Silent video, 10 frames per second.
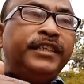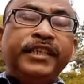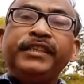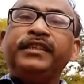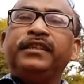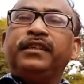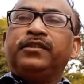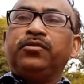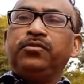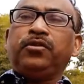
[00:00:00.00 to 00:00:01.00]
it
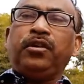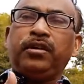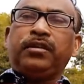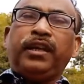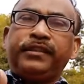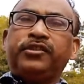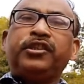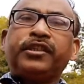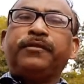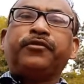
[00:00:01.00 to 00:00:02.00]
to collect
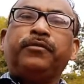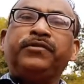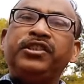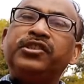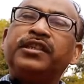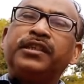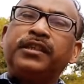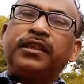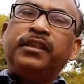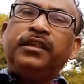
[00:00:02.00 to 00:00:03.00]
data from each
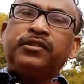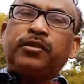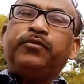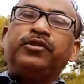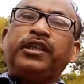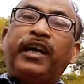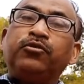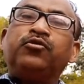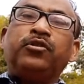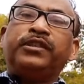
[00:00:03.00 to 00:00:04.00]
and suppose a
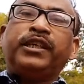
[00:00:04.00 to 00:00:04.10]
household,